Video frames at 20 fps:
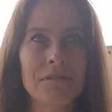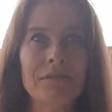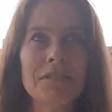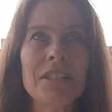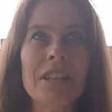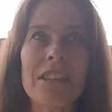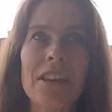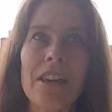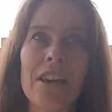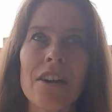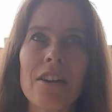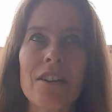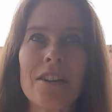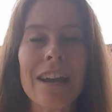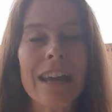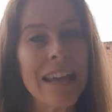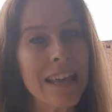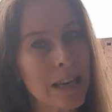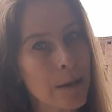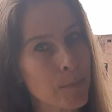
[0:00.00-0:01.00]
the
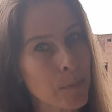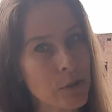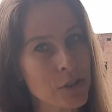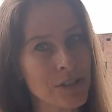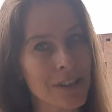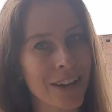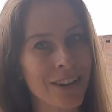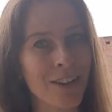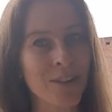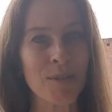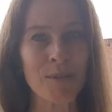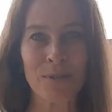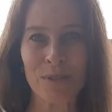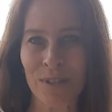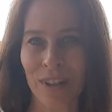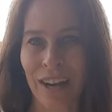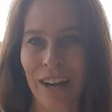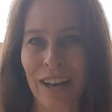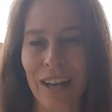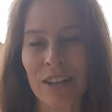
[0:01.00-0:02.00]
year 80% in
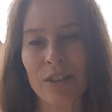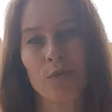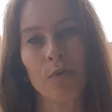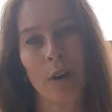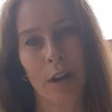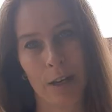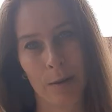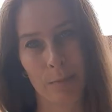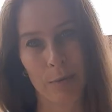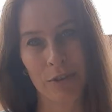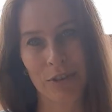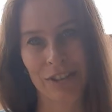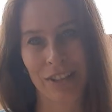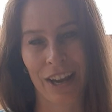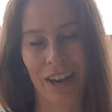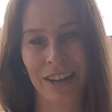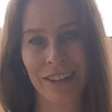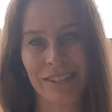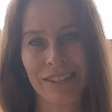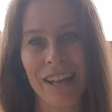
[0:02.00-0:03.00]
Costa Rica and
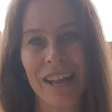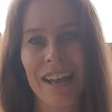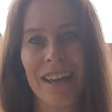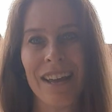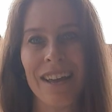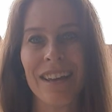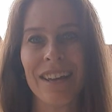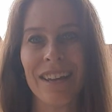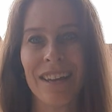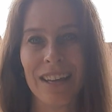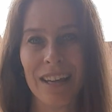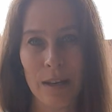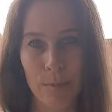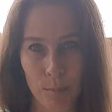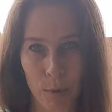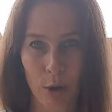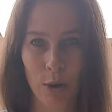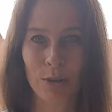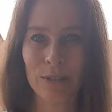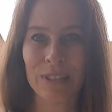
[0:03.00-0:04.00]
20% in
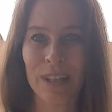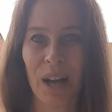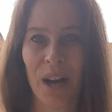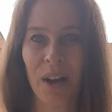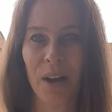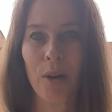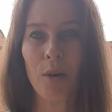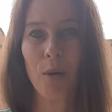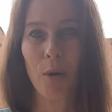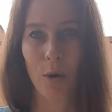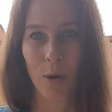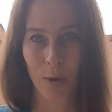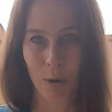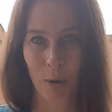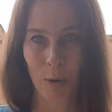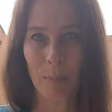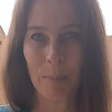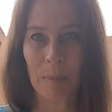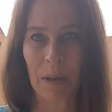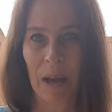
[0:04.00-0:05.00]
Bogota,
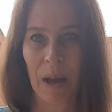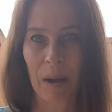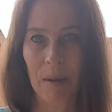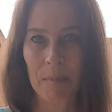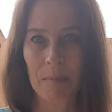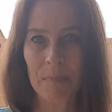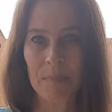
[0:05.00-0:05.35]
Colombia.